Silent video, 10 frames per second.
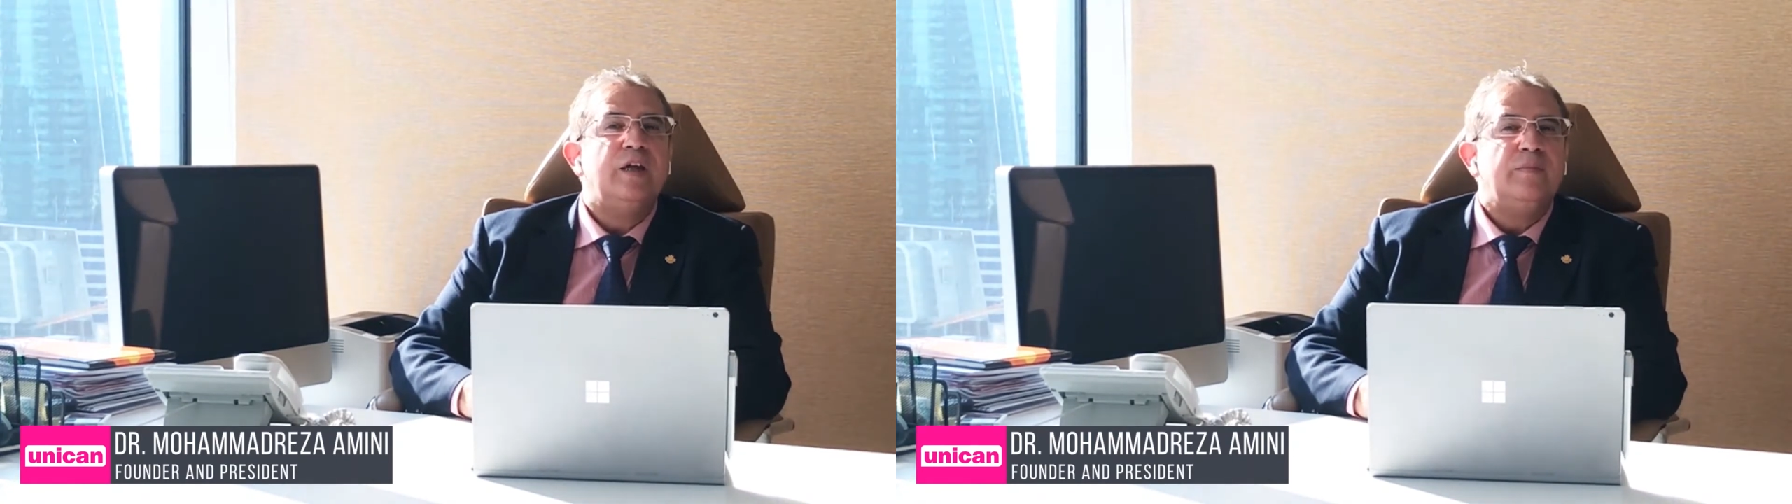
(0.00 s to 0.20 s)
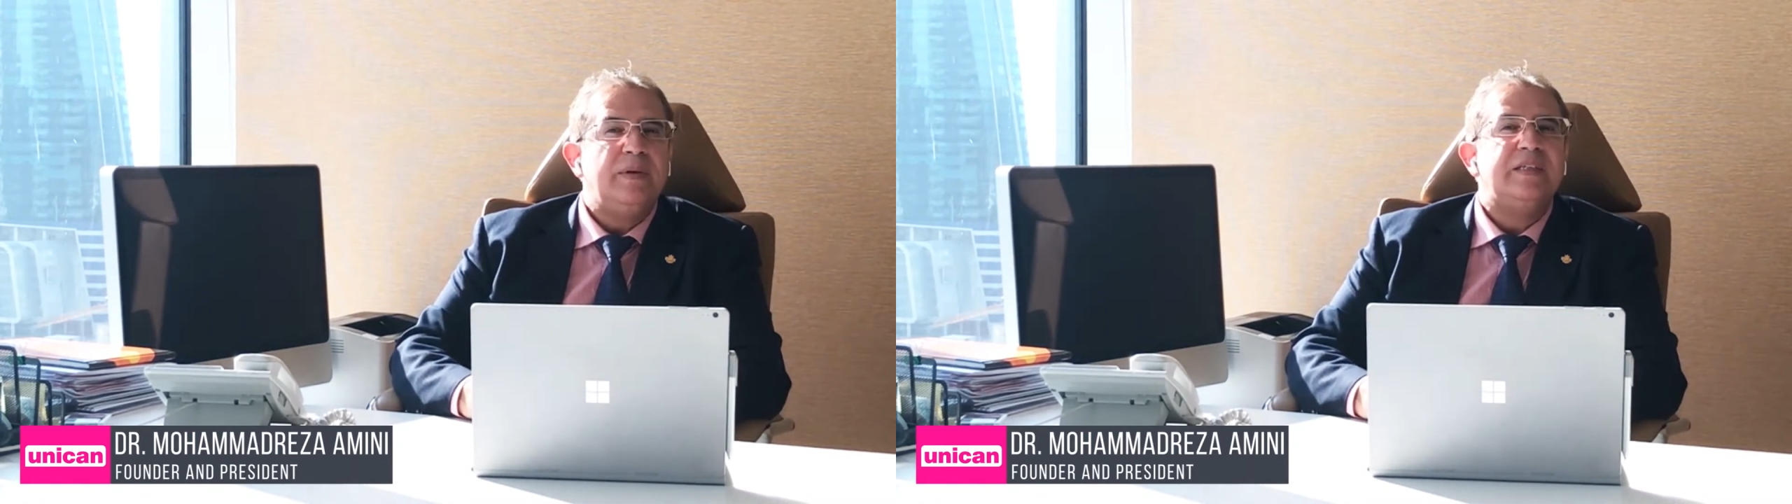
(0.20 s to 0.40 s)

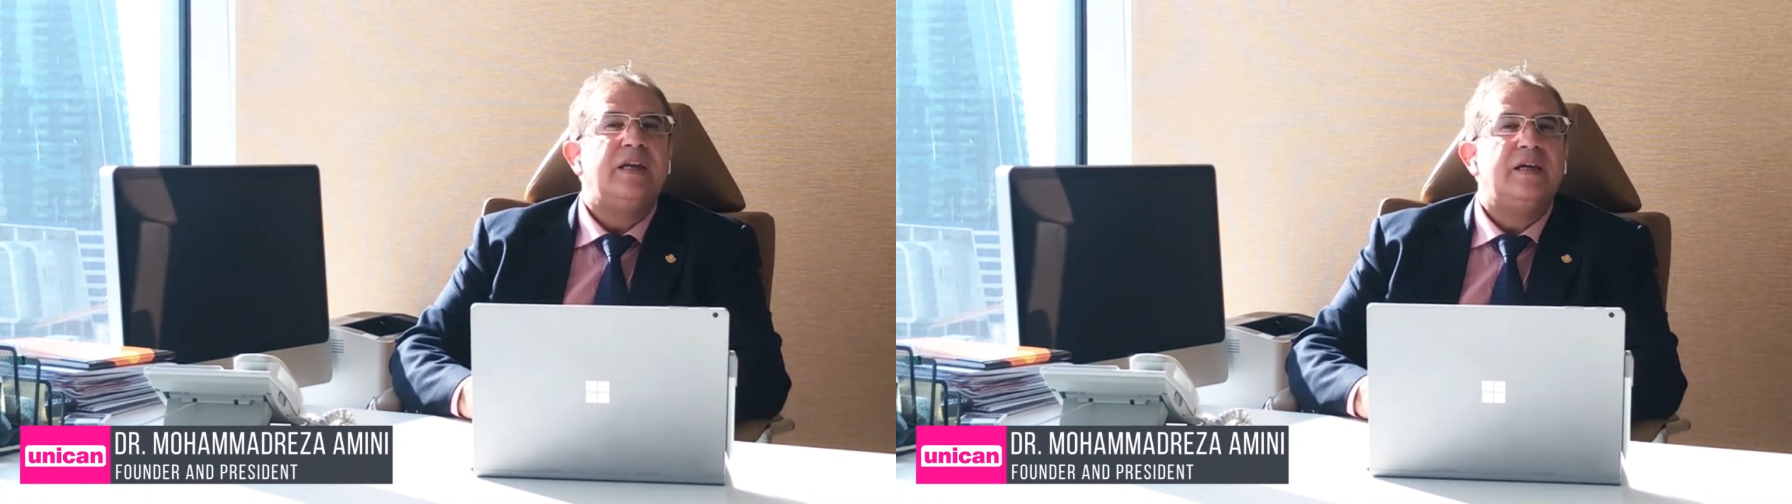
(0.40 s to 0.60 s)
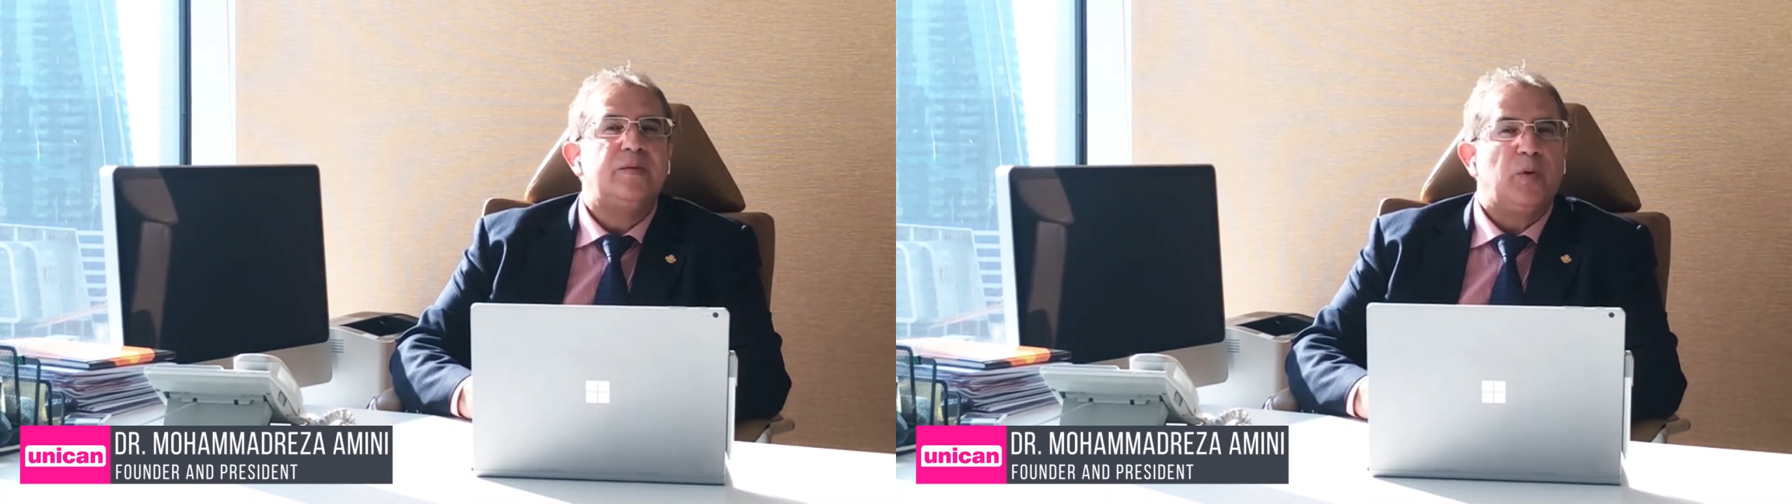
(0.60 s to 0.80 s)

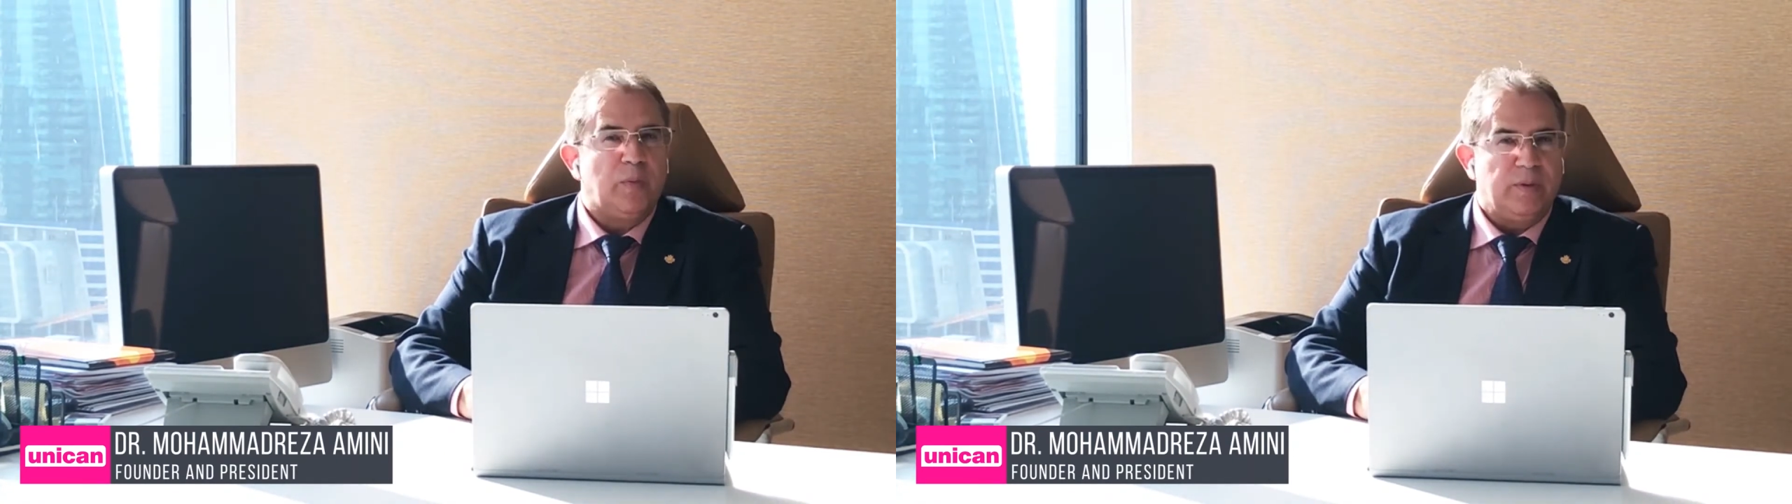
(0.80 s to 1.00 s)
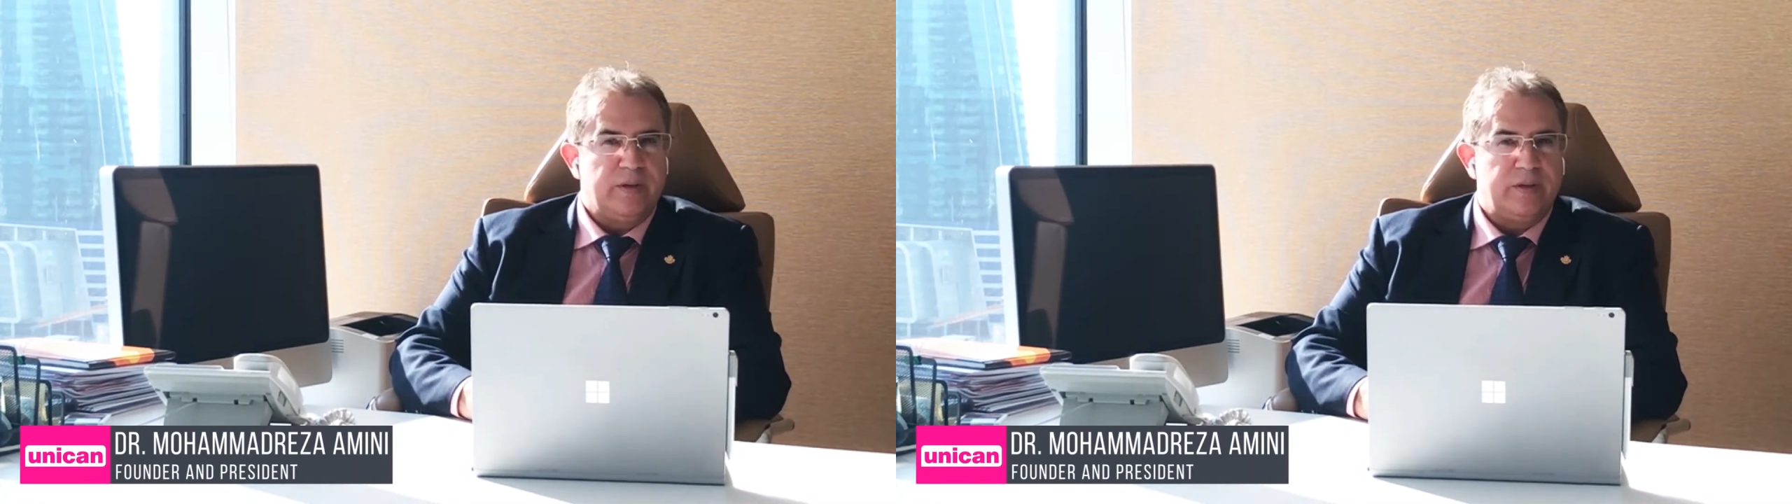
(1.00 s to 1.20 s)
business
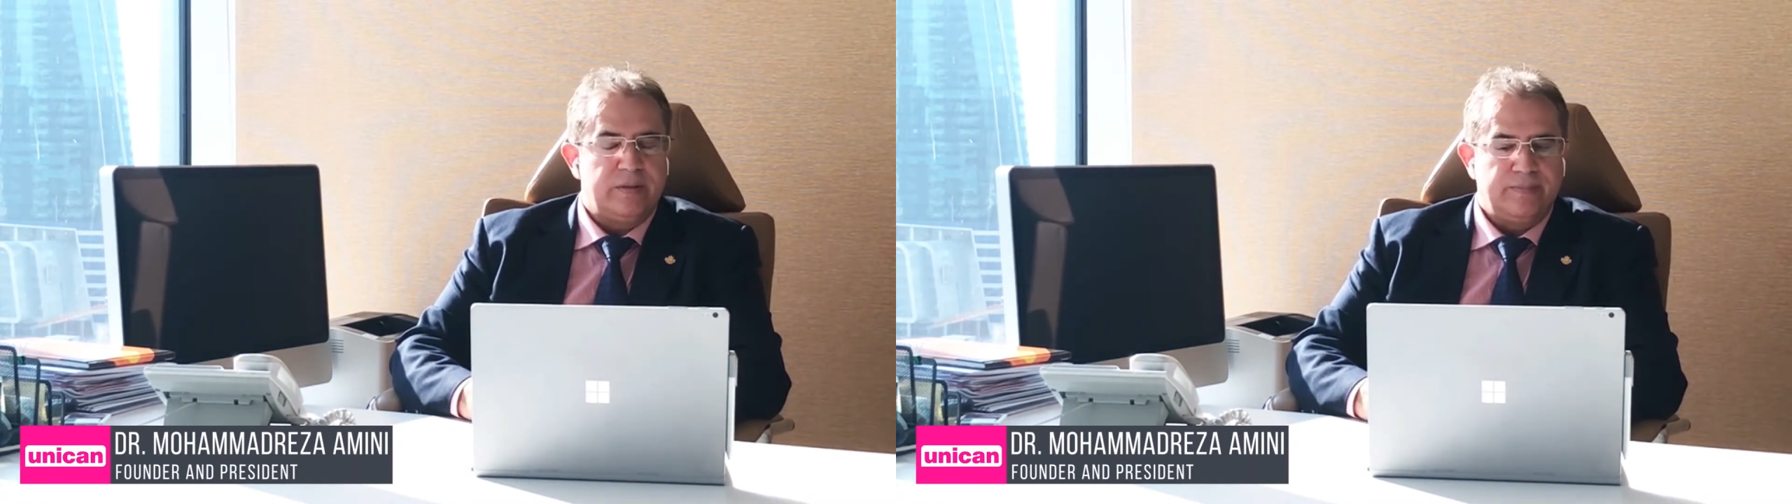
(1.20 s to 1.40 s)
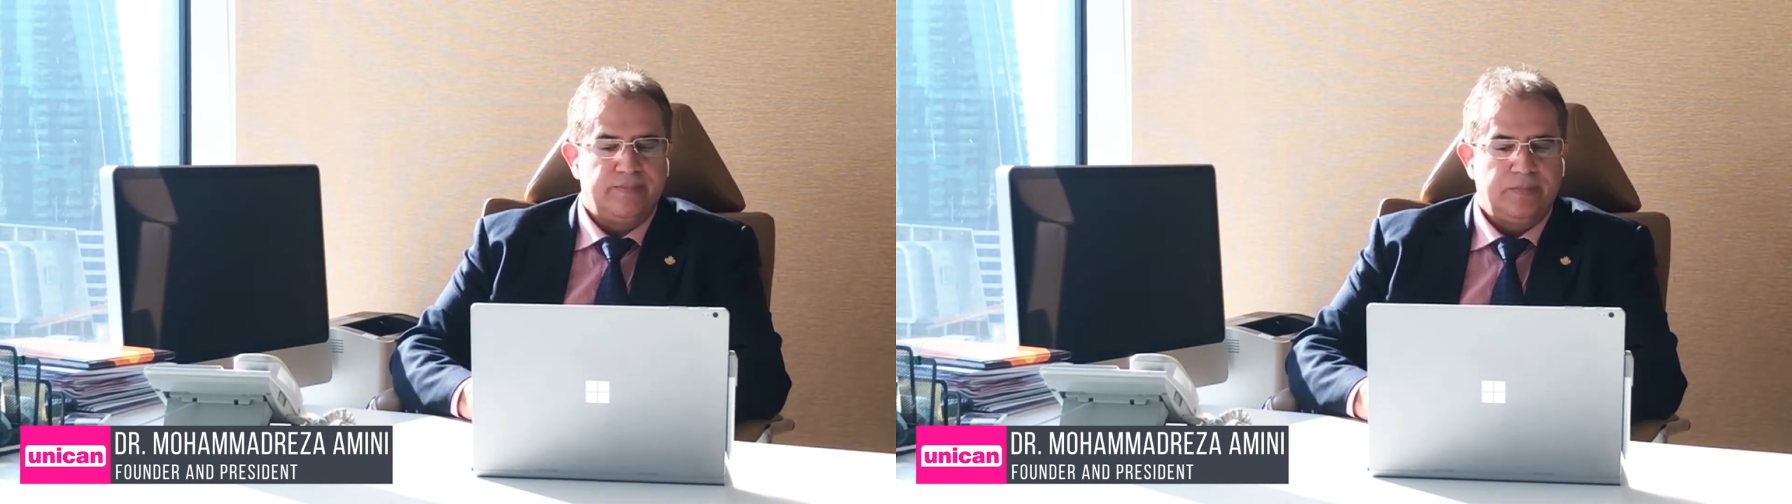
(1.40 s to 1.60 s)
purpose.